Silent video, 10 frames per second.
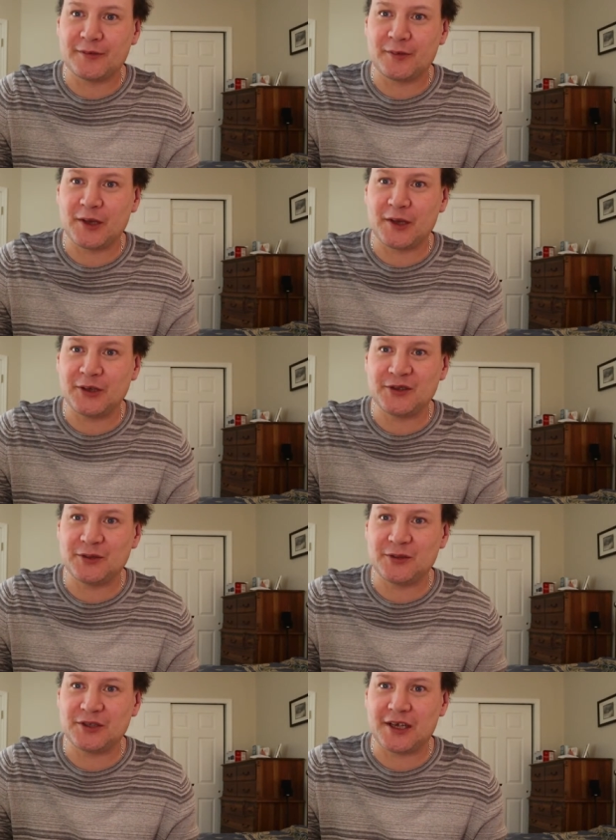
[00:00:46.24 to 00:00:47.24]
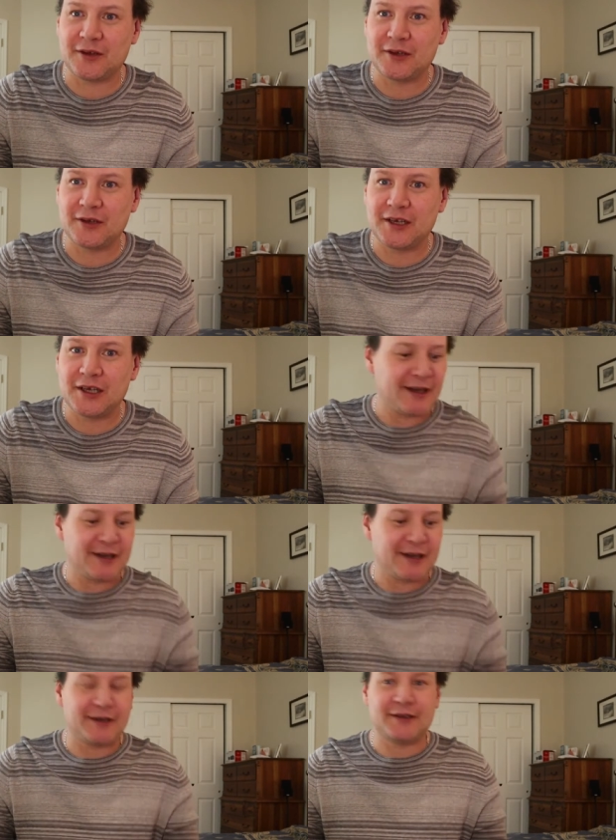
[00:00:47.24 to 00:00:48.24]
my YouTube channel.
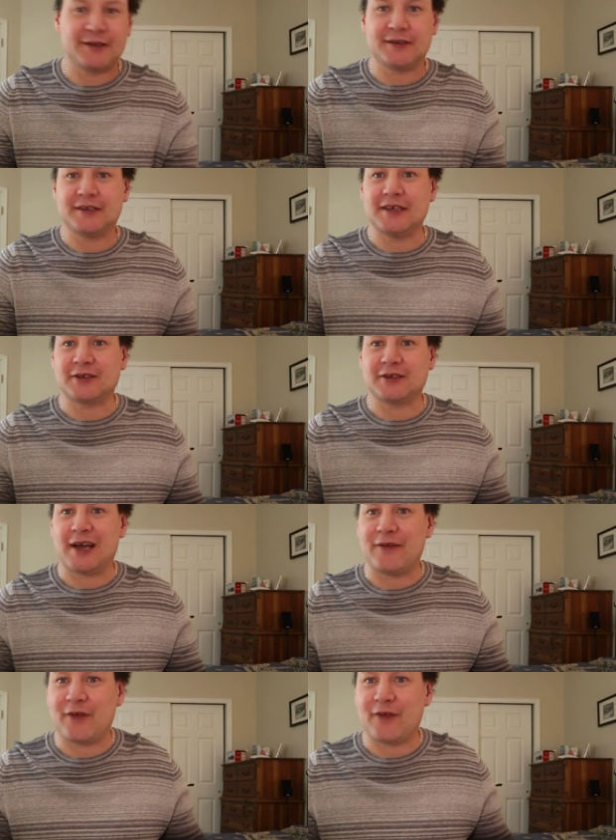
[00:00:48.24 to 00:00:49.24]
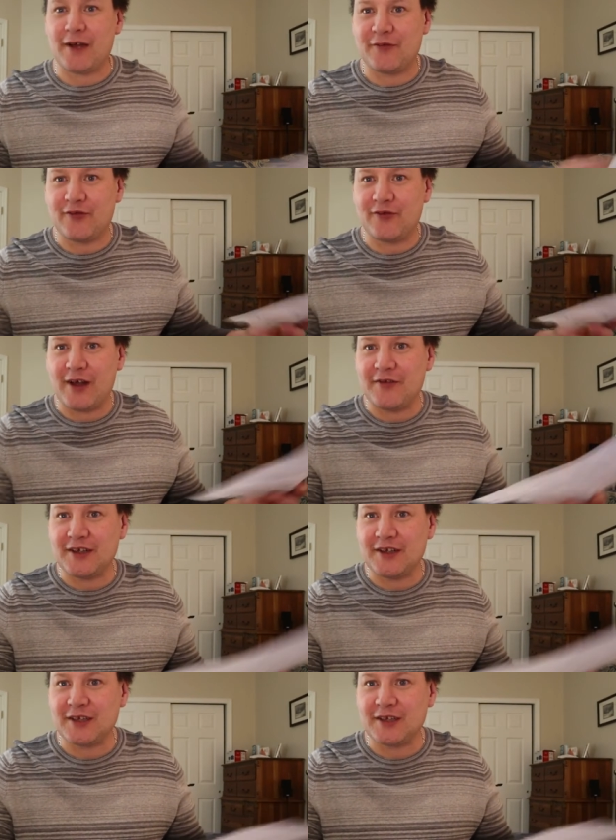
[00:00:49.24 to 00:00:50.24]
Uh, yes, I have five
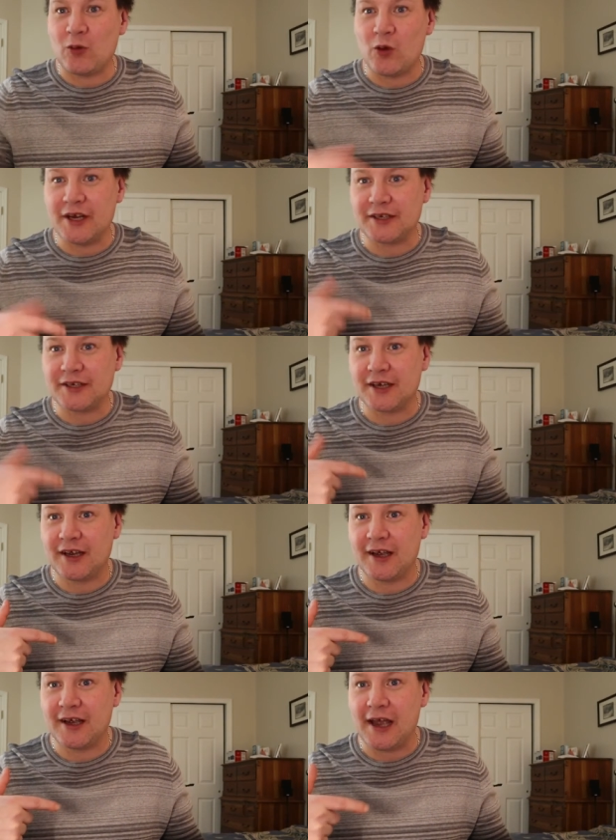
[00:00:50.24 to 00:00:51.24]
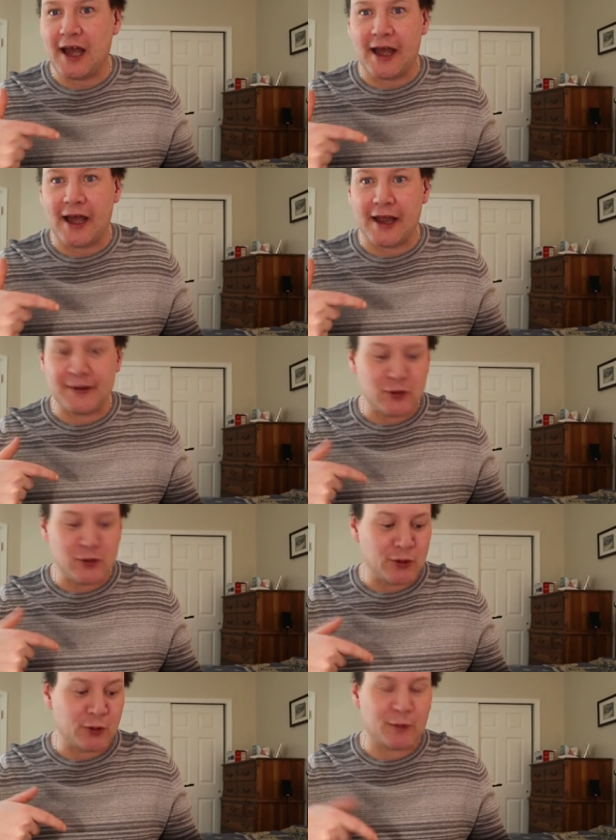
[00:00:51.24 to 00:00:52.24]
things I wish I
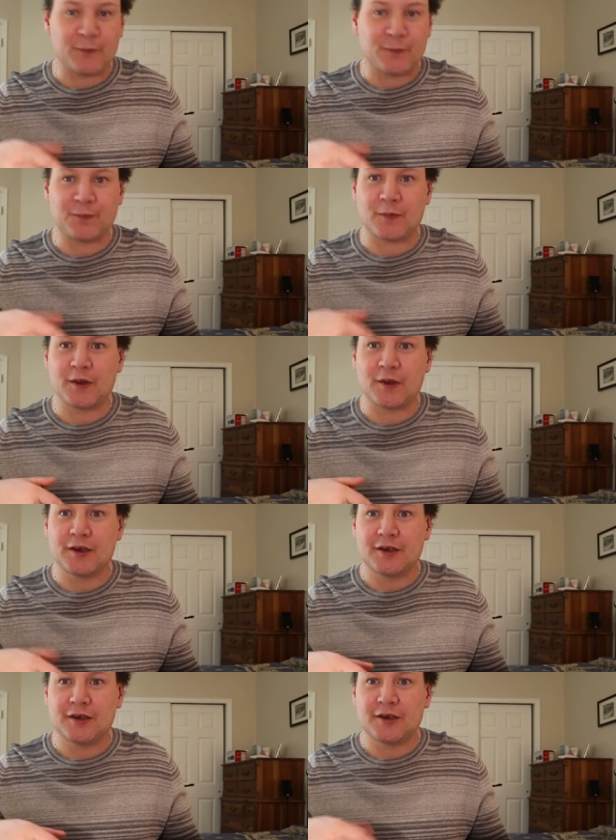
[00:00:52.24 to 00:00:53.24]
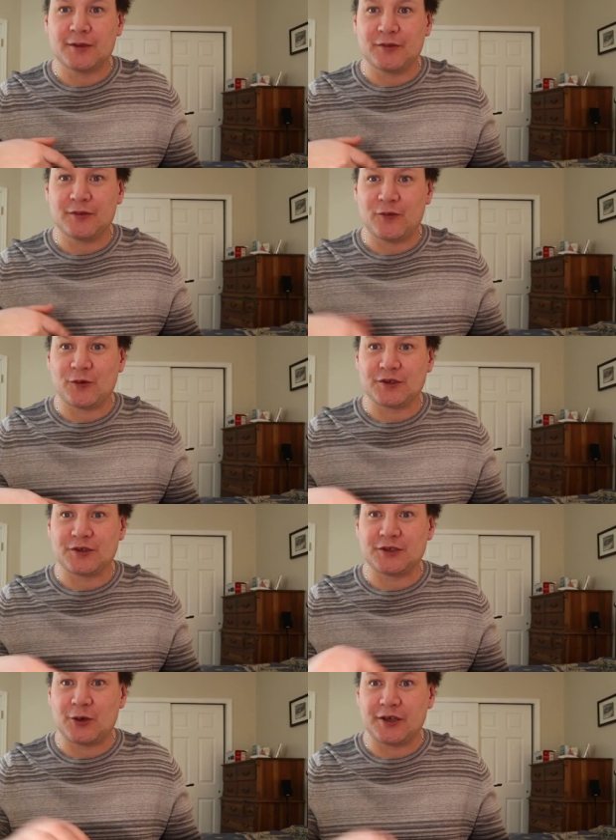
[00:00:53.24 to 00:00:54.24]
knew before
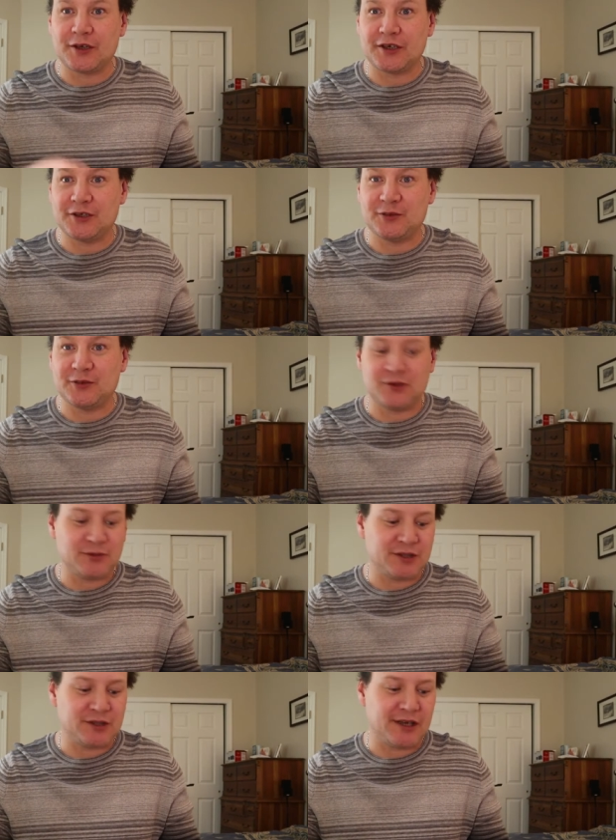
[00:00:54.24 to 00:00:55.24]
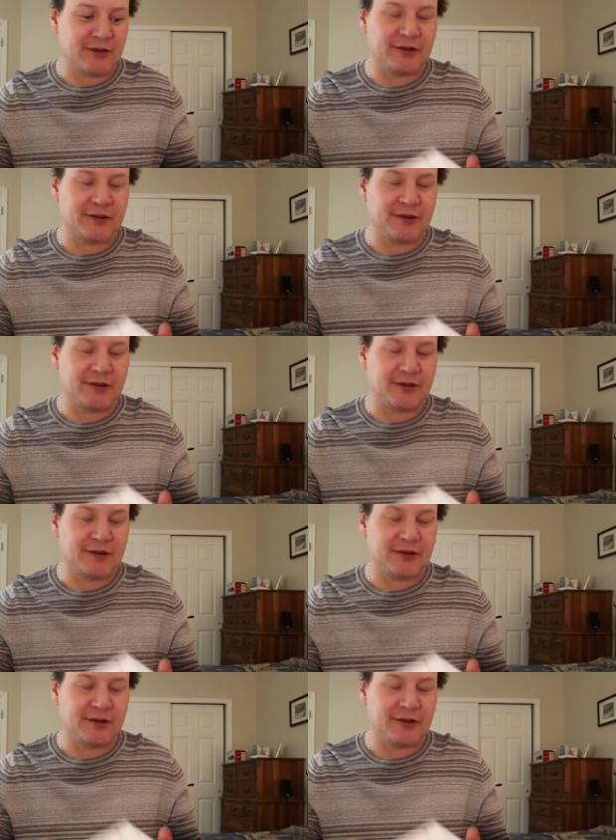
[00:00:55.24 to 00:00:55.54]
starting a YouTube channel.